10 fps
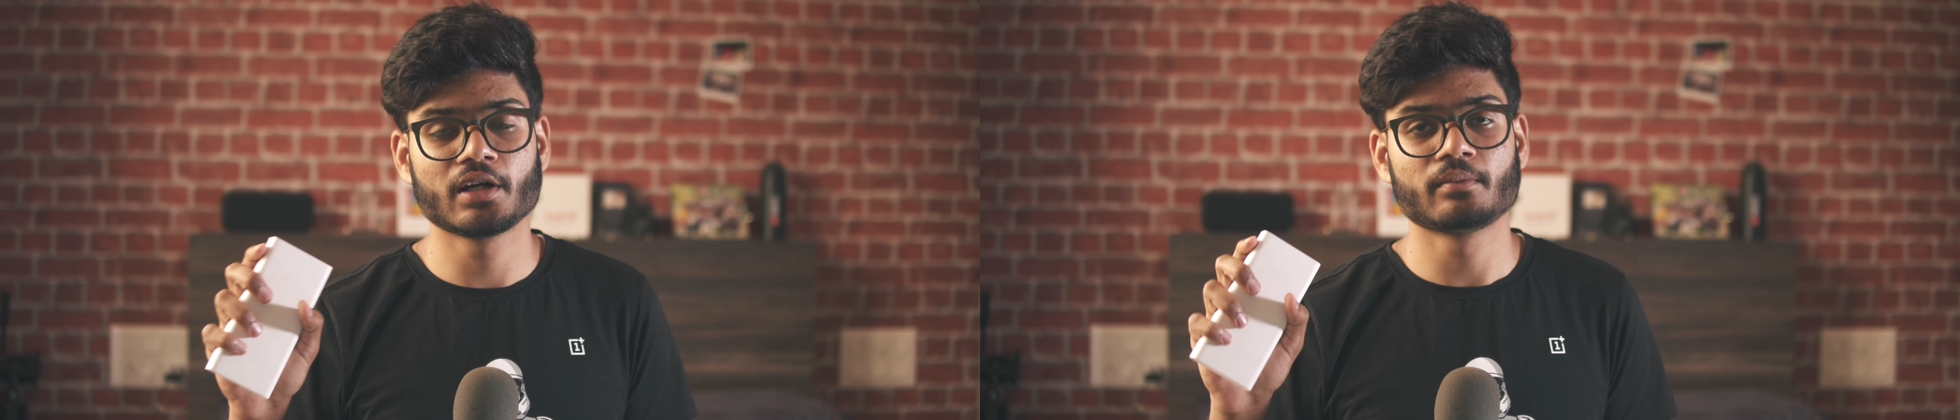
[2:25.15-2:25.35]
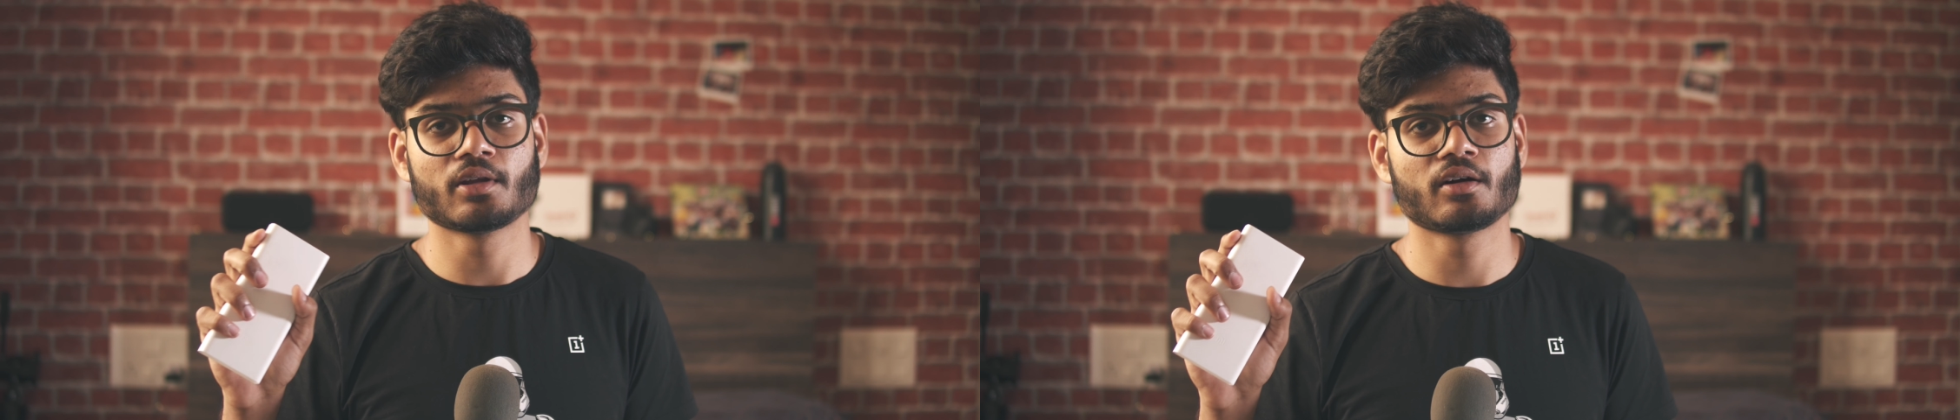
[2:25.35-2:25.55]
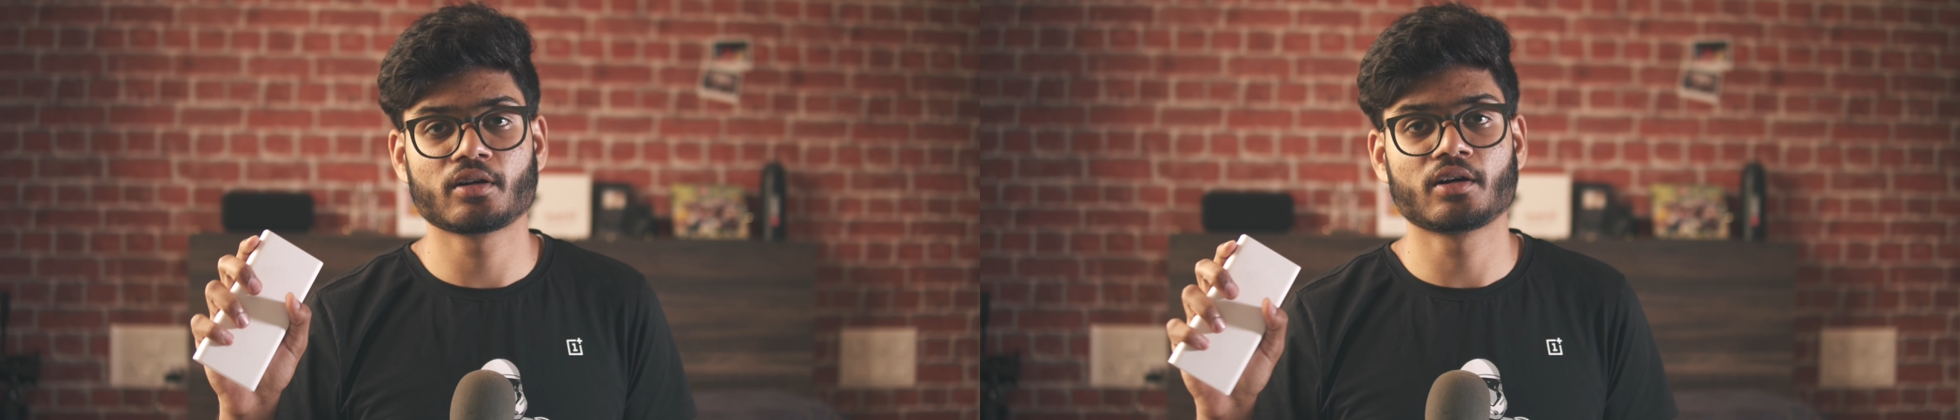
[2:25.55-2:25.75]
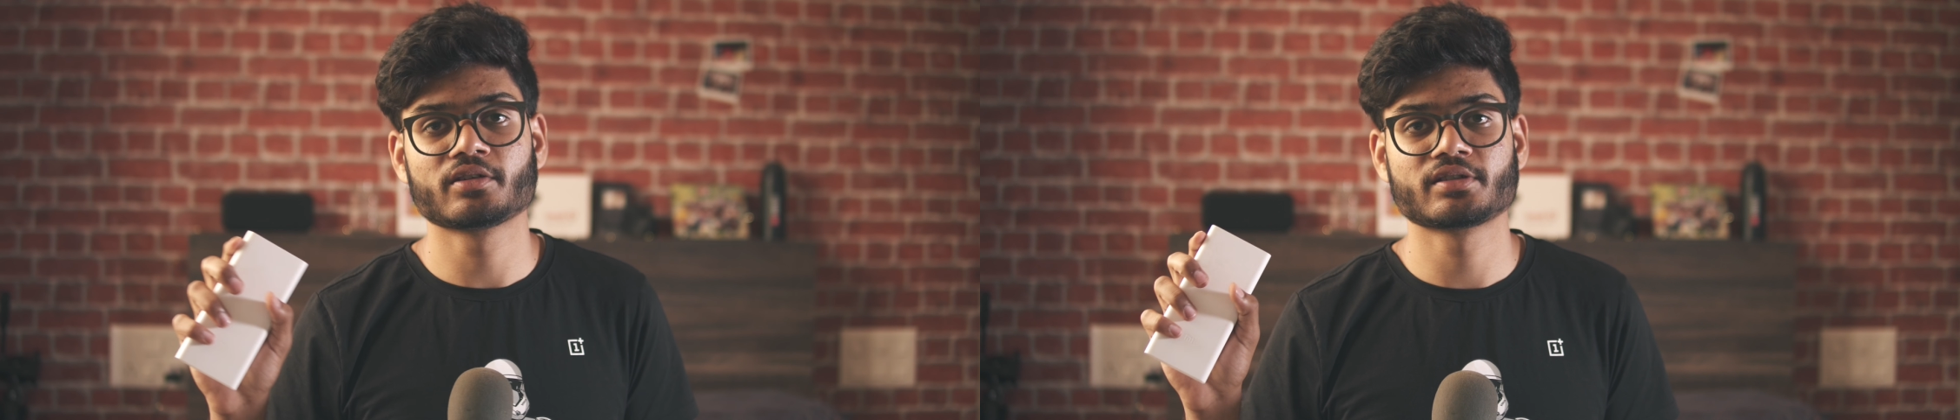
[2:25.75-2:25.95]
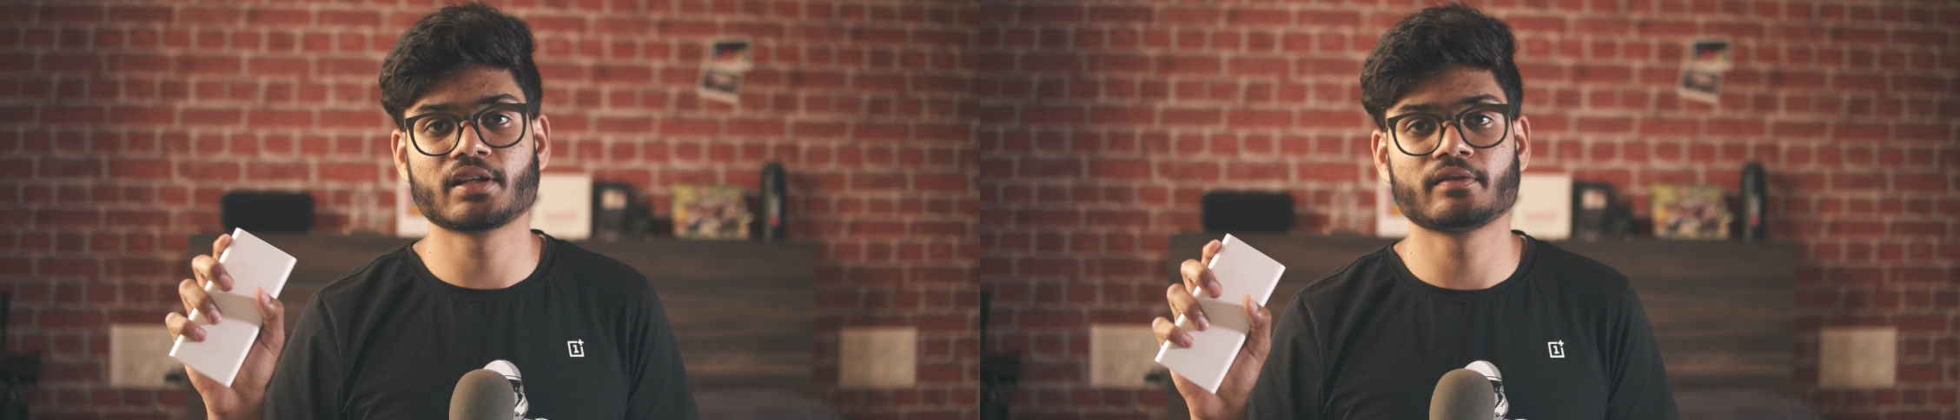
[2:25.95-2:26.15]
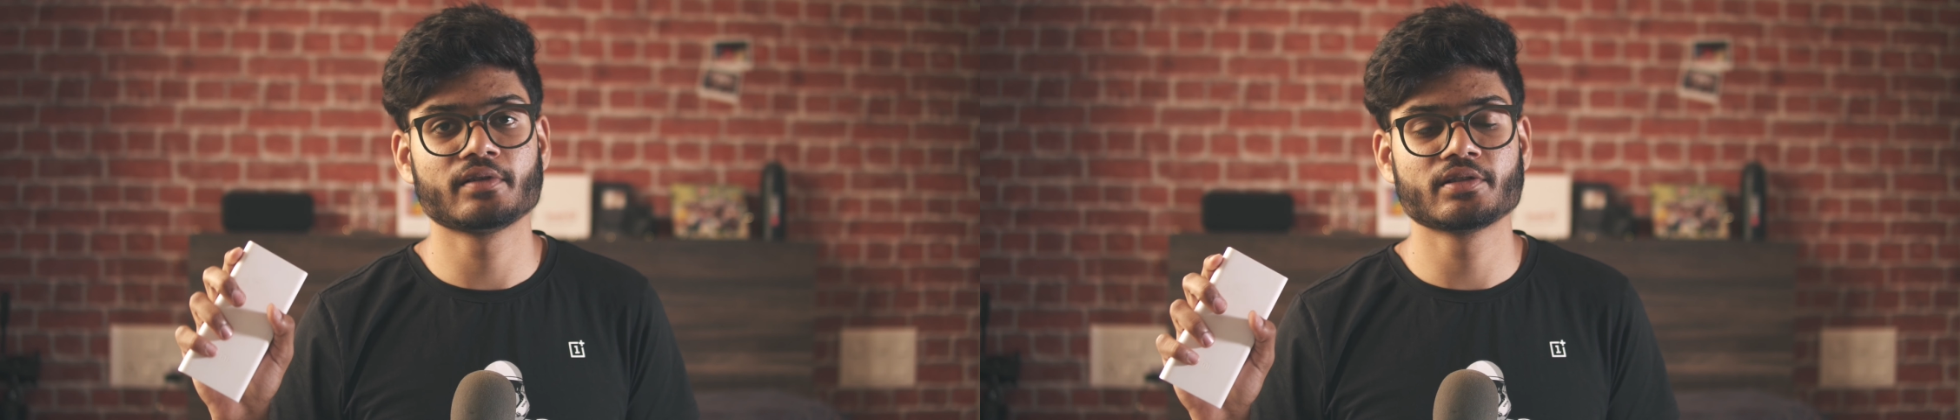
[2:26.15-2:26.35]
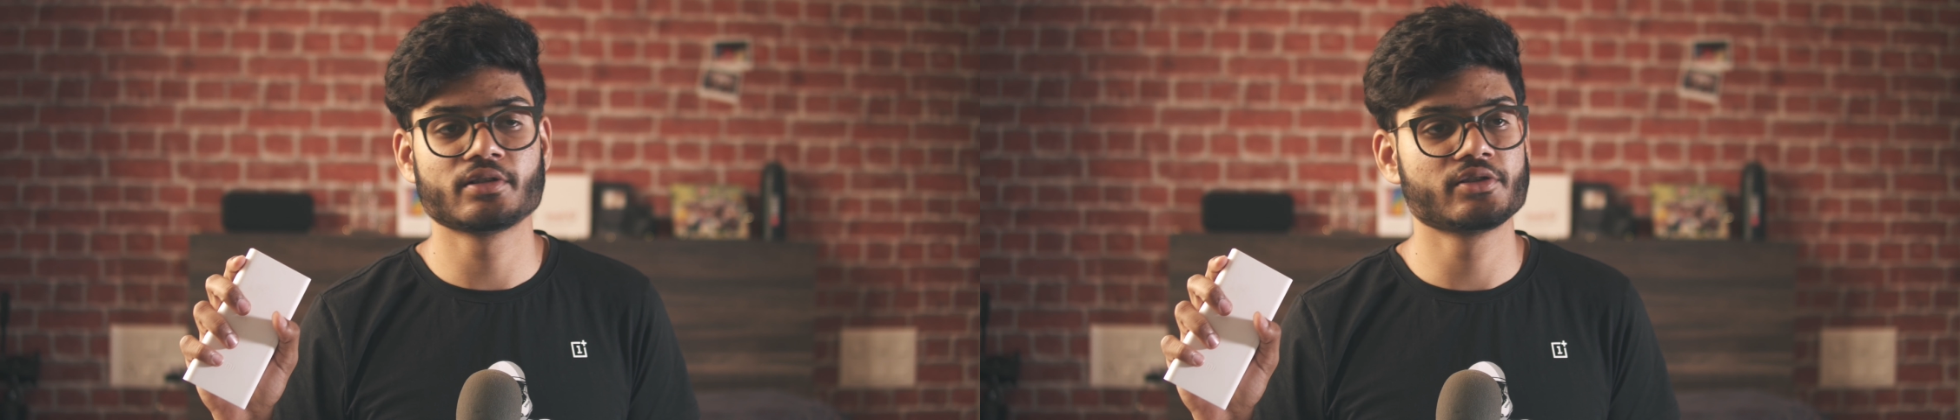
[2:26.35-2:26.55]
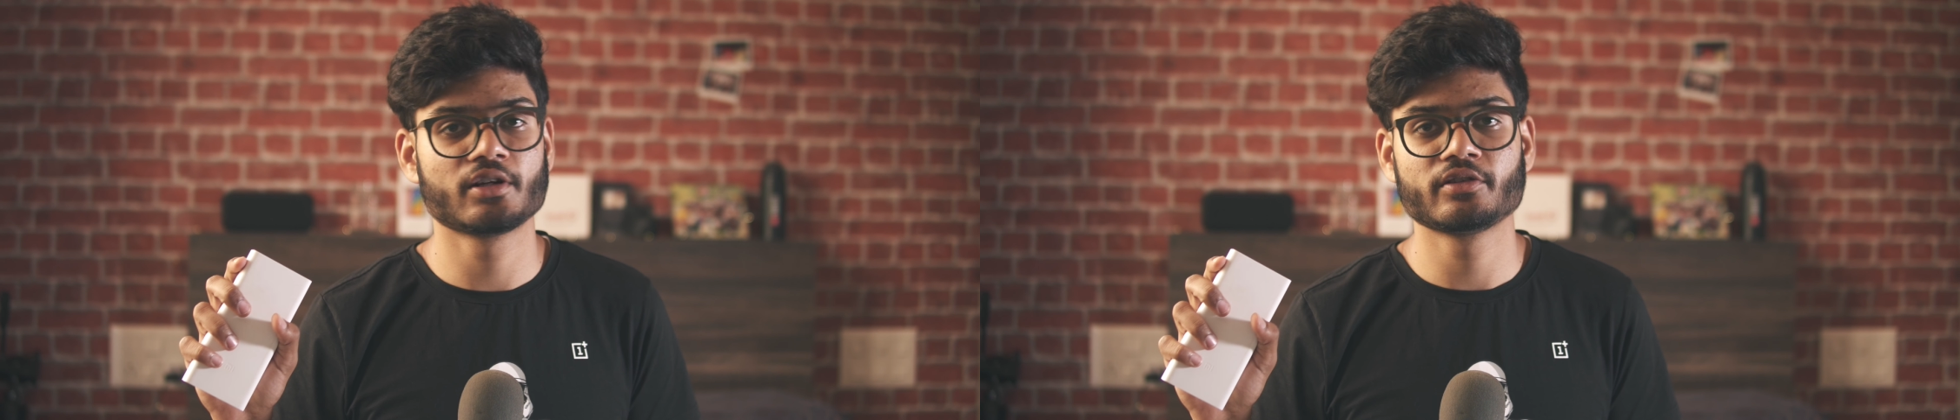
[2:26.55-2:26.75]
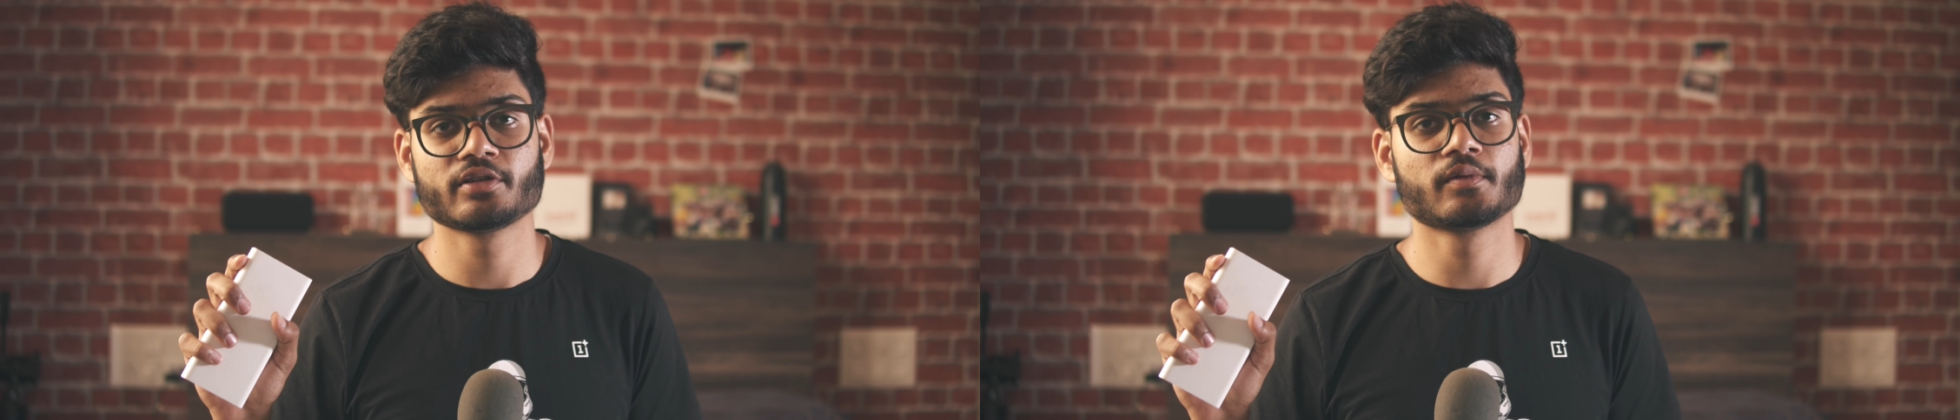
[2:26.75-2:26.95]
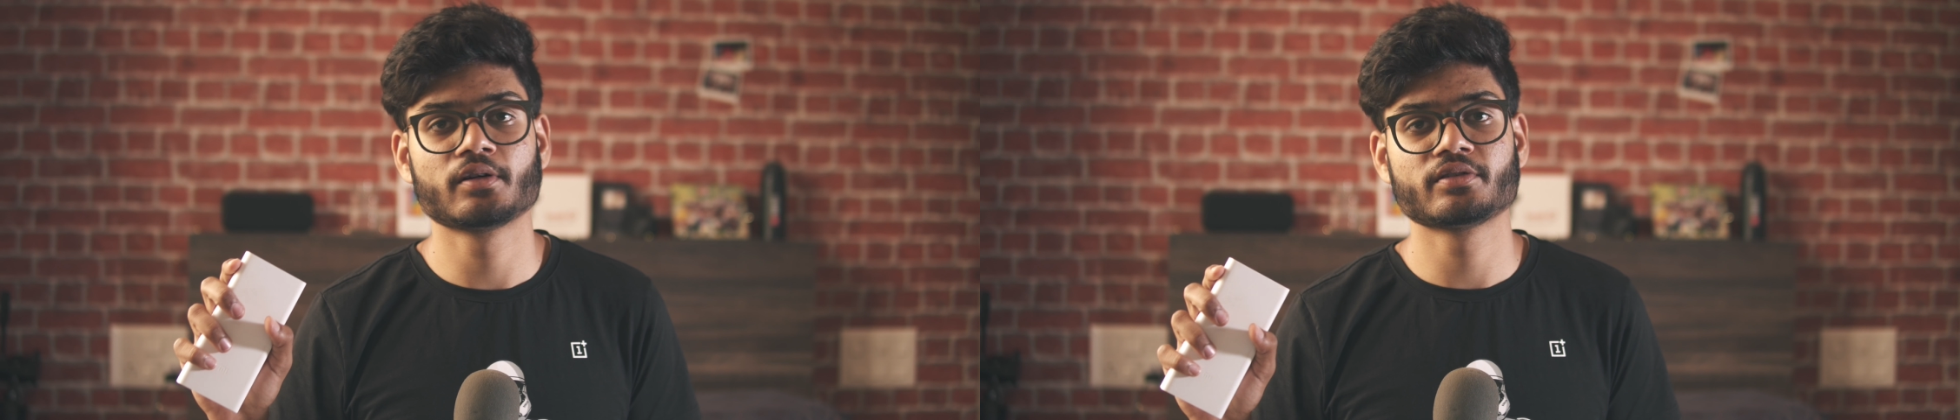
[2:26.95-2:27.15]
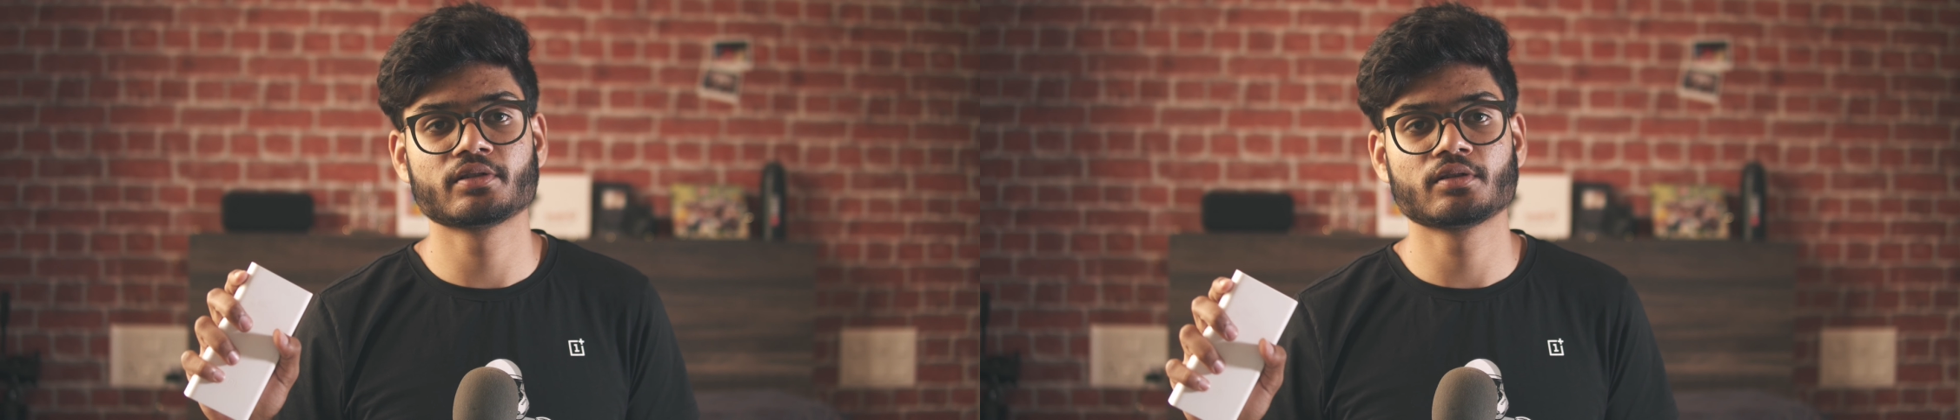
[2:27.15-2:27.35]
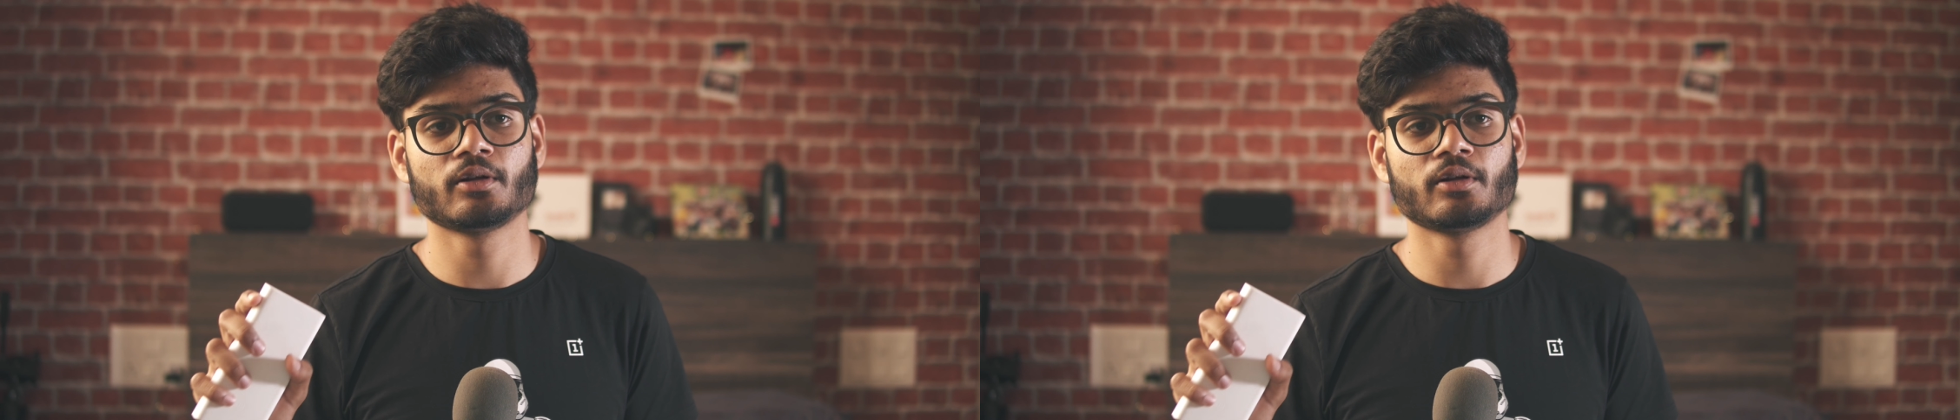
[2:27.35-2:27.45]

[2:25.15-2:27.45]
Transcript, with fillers: I am not Austin Evans or Jonathan Morrison,